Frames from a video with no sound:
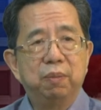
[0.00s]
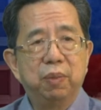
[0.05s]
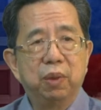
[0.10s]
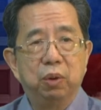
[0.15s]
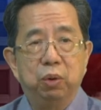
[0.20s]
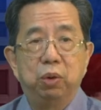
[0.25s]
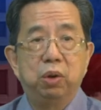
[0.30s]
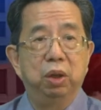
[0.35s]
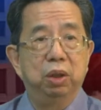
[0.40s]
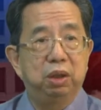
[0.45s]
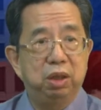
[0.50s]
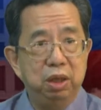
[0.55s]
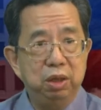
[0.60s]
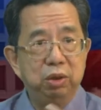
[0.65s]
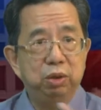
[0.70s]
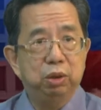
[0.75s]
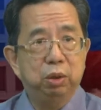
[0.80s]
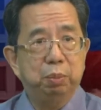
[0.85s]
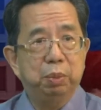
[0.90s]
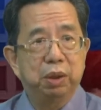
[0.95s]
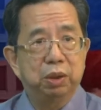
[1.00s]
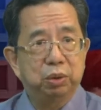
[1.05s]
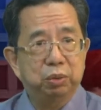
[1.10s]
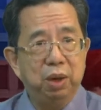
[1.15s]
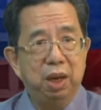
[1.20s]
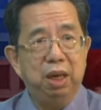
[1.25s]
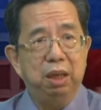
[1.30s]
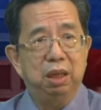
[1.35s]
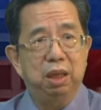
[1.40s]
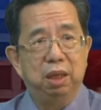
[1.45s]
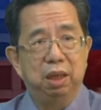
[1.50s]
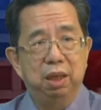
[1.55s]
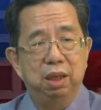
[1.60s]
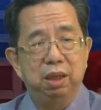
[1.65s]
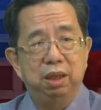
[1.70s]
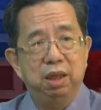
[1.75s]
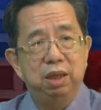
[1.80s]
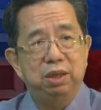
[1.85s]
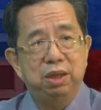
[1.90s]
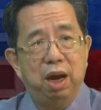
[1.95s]
who continue to
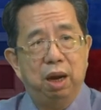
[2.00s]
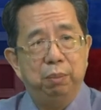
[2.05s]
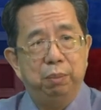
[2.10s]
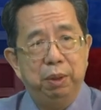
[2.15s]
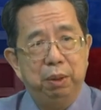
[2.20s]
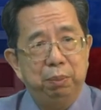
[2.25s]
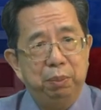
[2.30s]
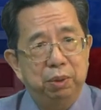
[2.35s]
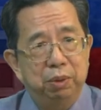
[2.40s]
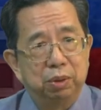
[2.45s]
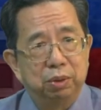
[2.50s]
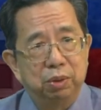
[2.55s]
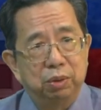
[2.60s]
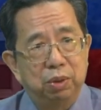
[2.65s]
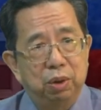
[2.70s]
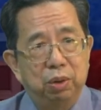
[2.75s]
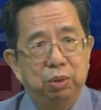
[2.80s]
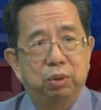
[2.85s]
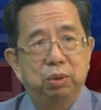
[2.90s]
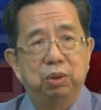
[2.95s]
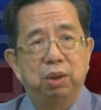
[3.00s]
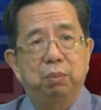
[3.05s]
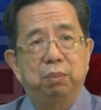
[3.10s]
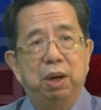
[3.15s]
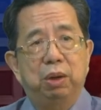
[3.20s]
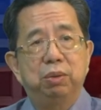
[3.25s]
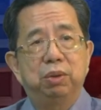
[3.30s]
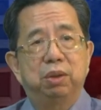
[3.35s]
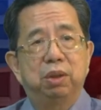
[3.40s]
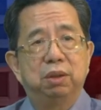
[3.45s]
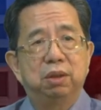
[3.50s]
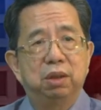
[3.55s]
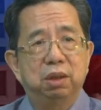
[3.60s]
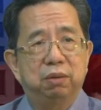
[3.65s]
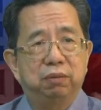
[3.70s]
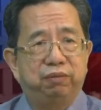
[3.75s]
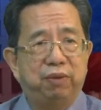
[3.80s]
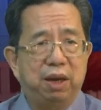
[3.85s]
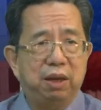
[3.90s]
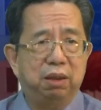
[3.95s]
persuade these young people to go to the mountains
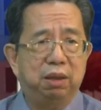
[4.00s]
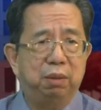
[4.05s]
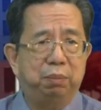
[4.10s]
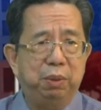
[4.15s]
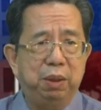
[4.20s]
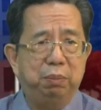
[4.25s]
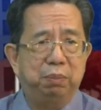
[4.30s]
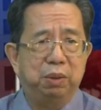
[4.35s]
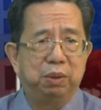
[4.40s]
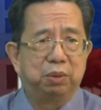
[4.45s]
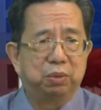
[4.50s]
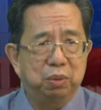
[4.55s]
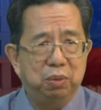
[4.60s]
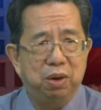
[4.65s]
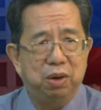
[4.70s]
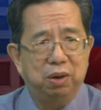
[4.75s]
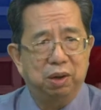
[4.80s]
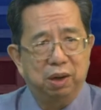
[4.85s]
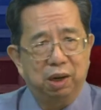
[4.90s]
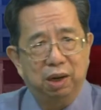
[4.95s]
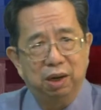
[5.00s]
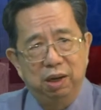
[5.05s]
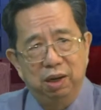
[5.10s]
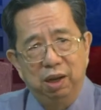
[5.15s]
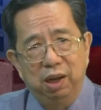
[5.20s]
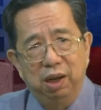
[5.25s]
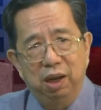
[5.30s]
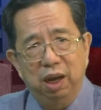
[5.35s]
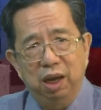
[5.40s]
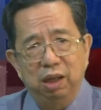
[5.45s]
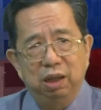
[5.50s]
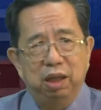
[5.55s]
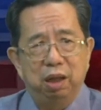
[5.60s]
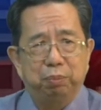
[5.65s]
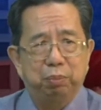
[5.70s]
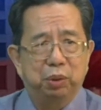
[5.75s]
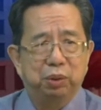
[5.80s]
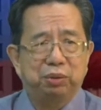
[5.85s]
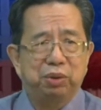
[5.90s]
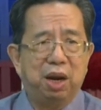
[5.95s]
and fight the people's war and the
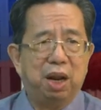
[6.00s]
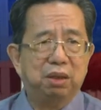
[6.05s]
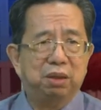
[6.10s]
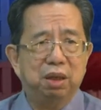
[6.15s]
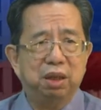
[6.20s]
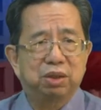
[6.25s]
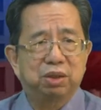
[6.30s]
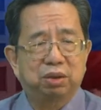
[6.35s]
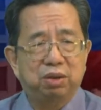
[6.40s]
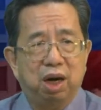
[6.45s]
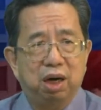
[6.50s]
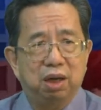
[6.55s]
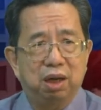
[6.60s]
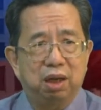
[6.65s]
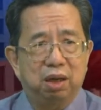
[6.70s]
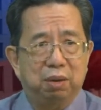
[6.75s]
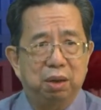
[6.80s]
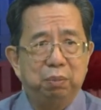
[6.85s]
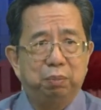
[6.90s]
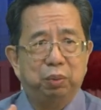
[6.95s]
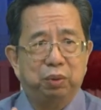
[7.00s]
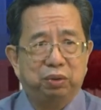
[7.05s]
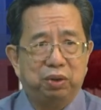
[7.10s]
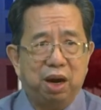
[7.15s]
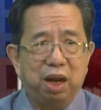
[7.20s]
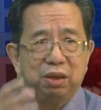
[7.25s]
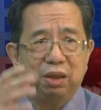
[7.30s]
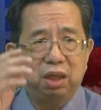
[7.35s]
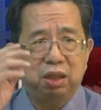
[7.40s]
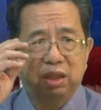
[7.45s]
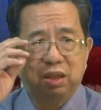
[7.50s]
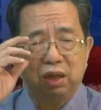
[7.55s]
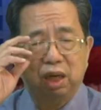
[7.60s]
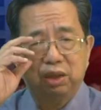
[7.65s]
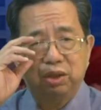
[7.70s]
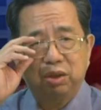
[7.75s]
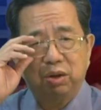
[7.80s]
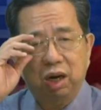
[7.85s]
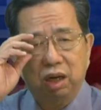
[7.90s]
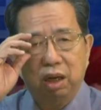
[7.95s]
protracted struggle. And protracted
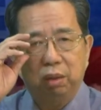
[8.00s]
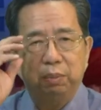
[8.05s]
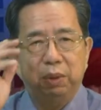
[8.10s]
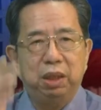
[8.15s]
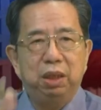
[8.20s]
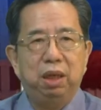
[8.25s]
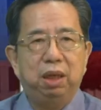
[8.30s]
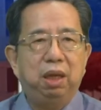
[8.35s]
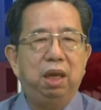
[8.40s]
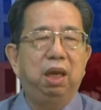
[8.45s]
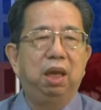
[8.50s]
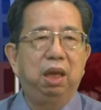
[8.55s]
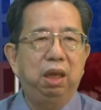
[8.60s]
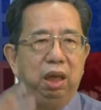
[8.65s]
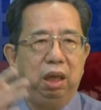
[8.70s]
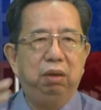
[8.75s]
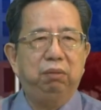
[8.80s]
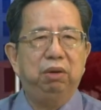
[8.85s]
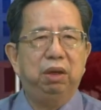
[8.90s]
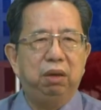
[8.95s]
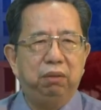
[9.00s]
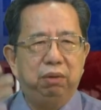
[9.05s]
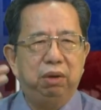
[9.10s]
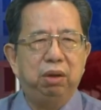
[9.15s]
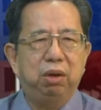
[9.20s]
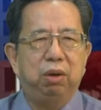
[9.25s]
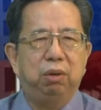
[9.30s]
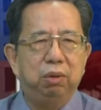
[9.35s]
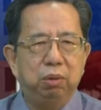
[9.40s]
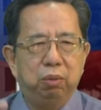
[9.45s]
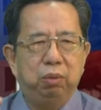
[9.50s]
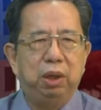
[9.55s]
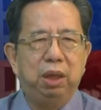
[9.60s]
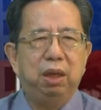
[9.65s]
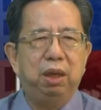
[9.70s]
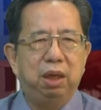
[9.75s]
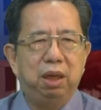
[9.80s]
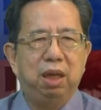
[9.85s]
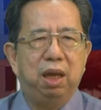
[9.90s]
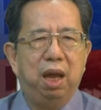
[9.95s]
struggle meaning even if you don't
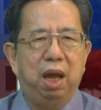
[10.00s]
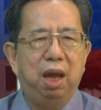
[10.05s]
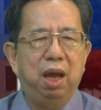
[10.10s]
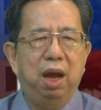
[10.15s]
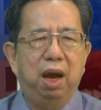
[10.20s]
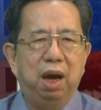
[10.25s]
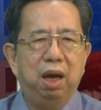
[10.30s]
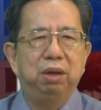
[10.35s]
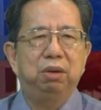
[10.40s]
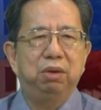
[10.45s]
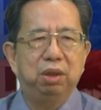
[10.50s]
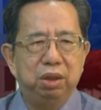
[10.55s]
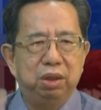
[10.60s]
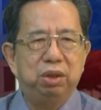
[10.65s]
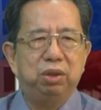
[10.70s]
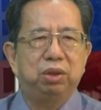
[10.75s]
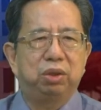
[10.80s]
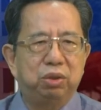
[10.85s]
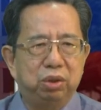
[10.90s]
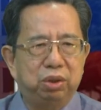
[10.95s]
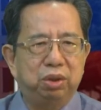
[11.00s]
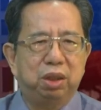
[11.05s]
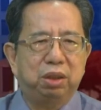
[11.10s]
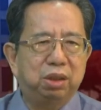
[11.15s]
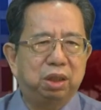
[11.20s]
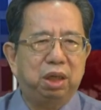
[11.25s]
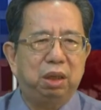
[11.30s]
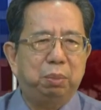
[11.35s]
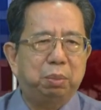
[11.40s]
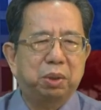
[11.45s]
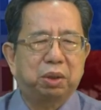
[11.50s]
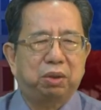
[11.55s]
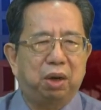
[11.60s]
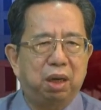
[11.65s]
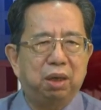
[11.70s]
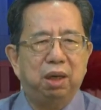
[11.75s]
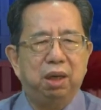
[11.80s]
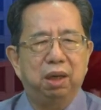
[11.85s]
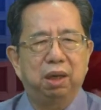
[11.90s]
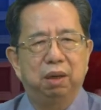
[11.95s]
win in 100 years, you just keep
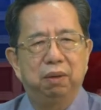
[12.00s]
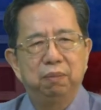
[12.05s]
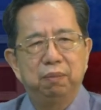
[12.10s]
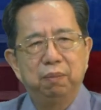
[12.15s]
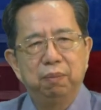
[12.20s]
struggling,